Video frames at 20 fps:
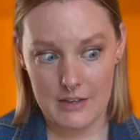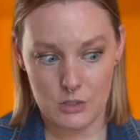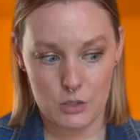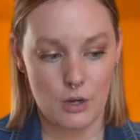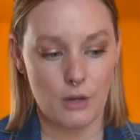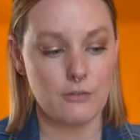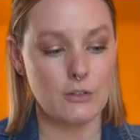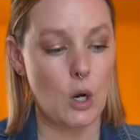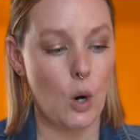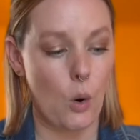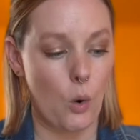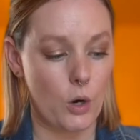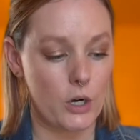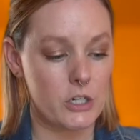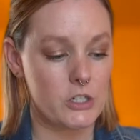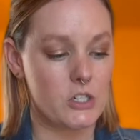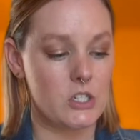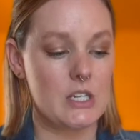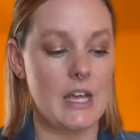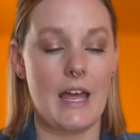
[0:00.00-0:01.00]
of
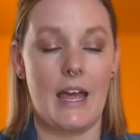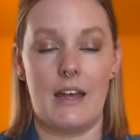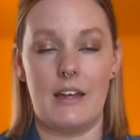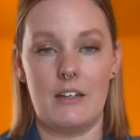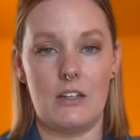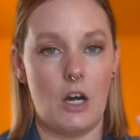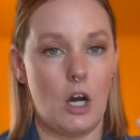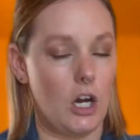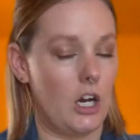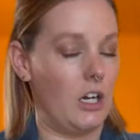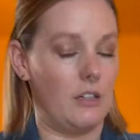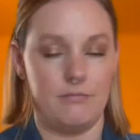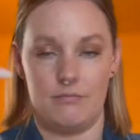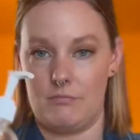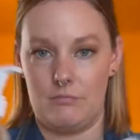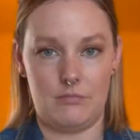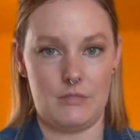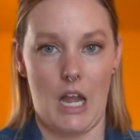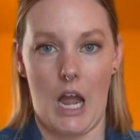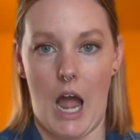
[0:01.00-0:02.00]
course. And
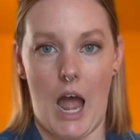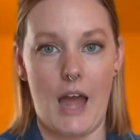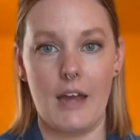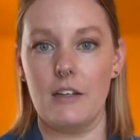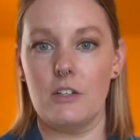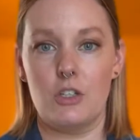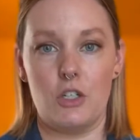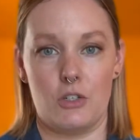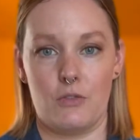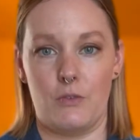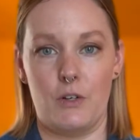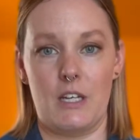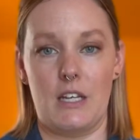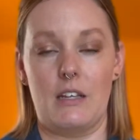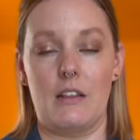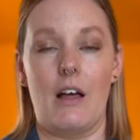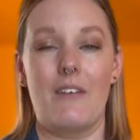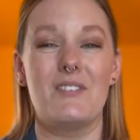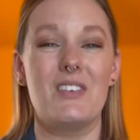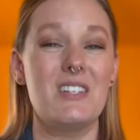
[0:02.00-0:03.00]
I just freaking
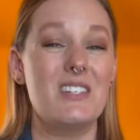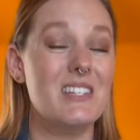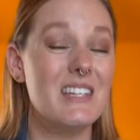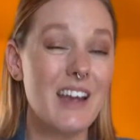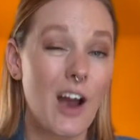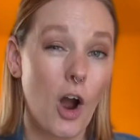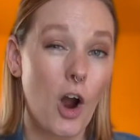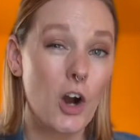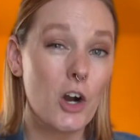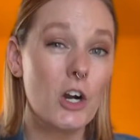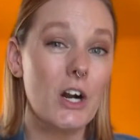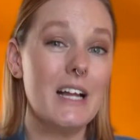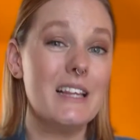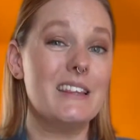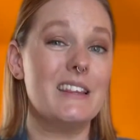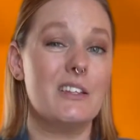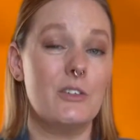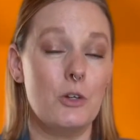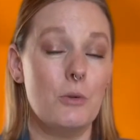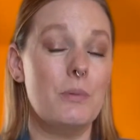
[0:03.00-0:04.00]
love these. They are a
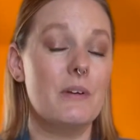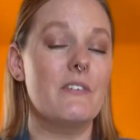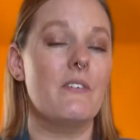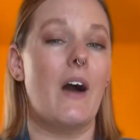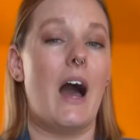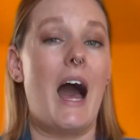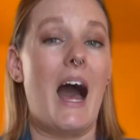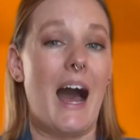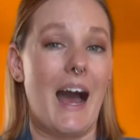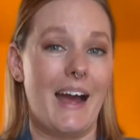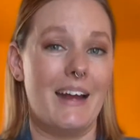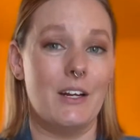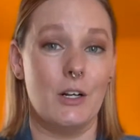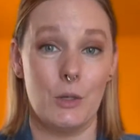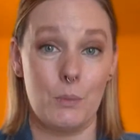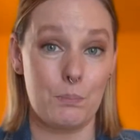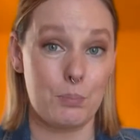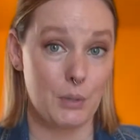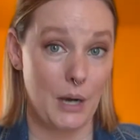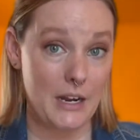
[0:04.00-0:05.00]
little bit of a higher
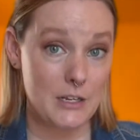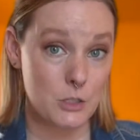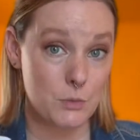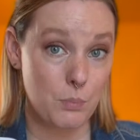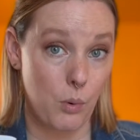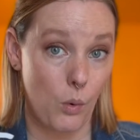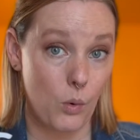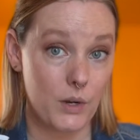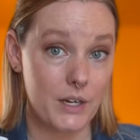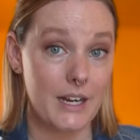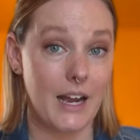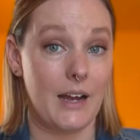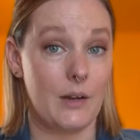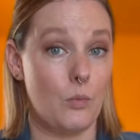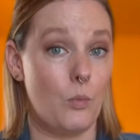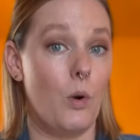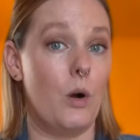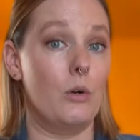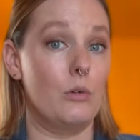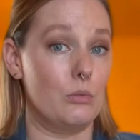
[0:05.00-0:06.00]
price point, I
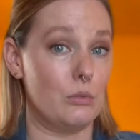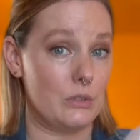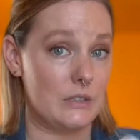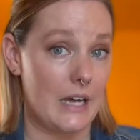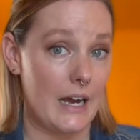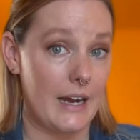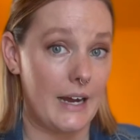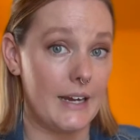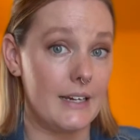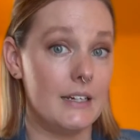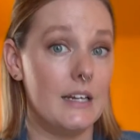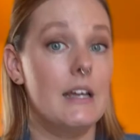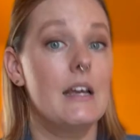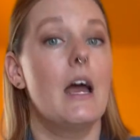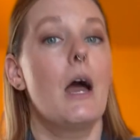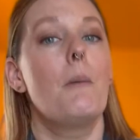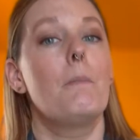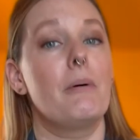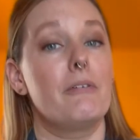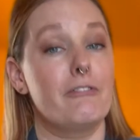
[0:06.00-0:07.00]
won't lie,
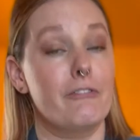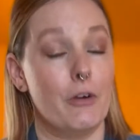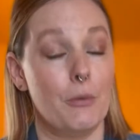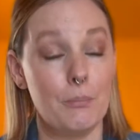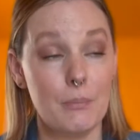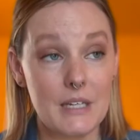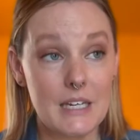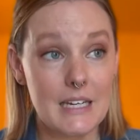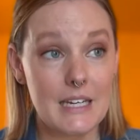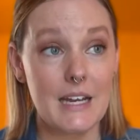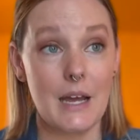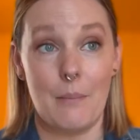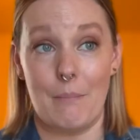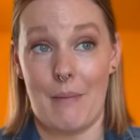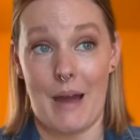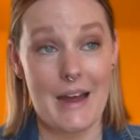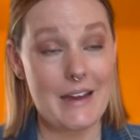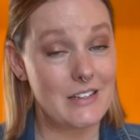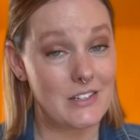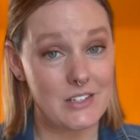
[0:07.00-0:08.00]
but for me and
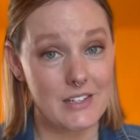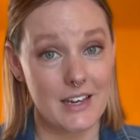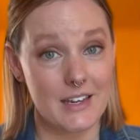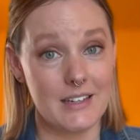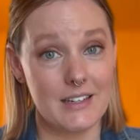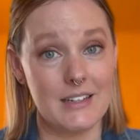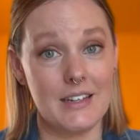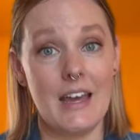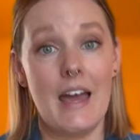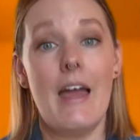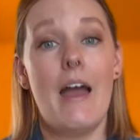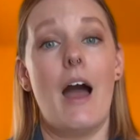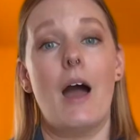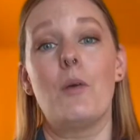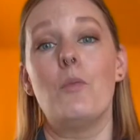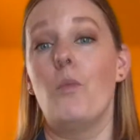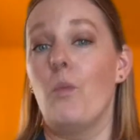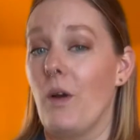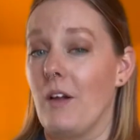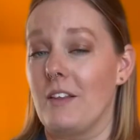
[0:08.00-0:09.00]
my skin,
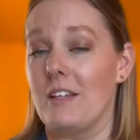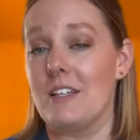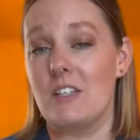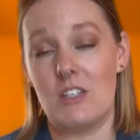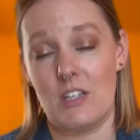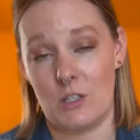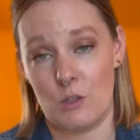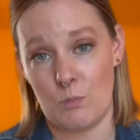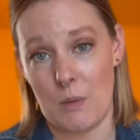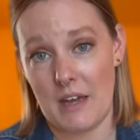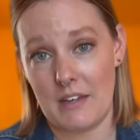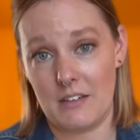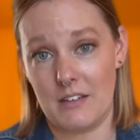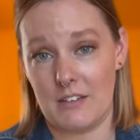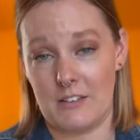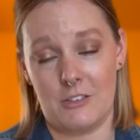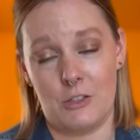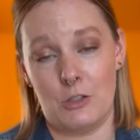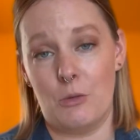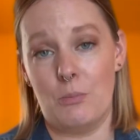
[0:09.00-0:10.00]
I'm willing to spend a
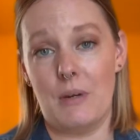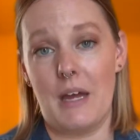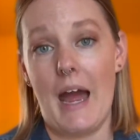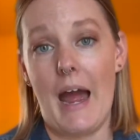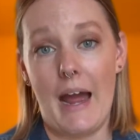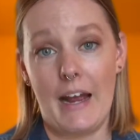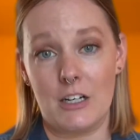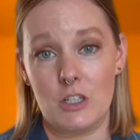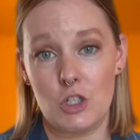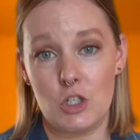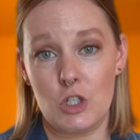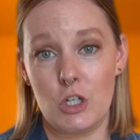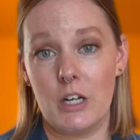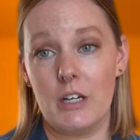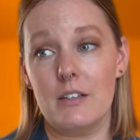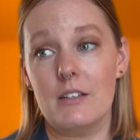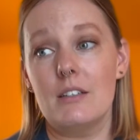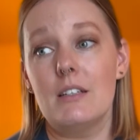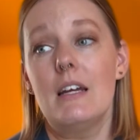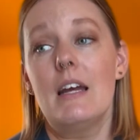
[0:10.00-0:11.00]
little bit
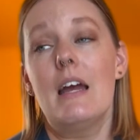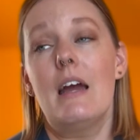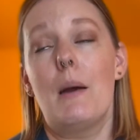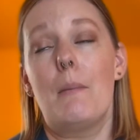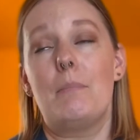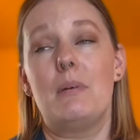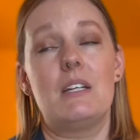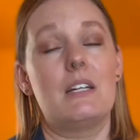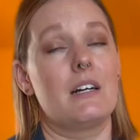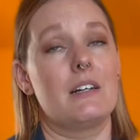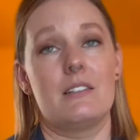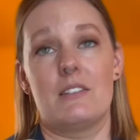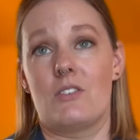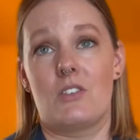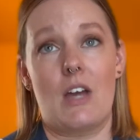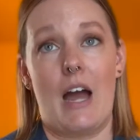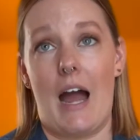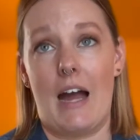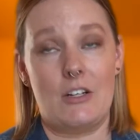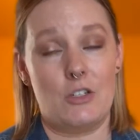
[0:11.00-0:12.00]
extra because
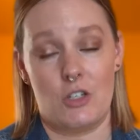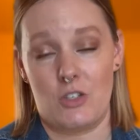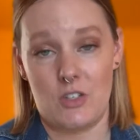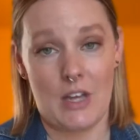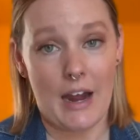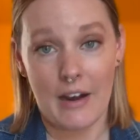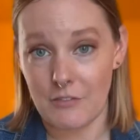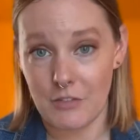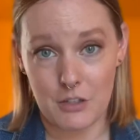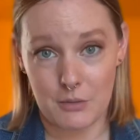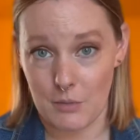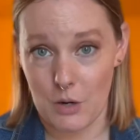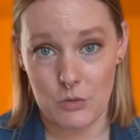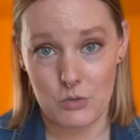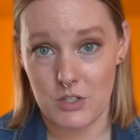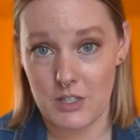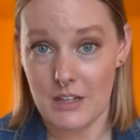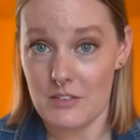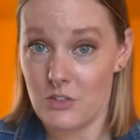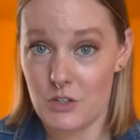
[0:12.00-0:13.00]
I just have the most
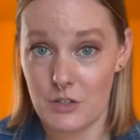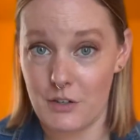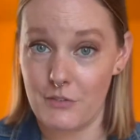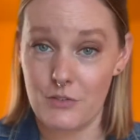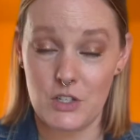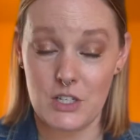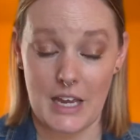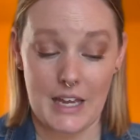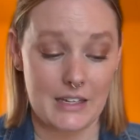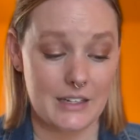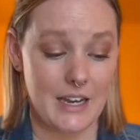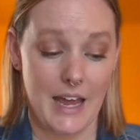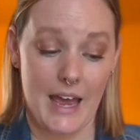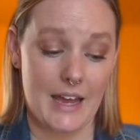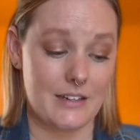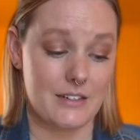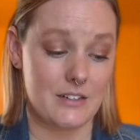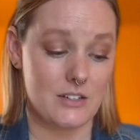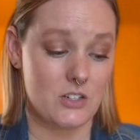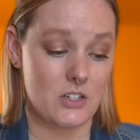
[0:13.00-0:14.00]
sensitive skin,
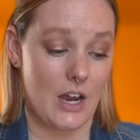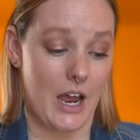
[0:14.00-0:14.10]
and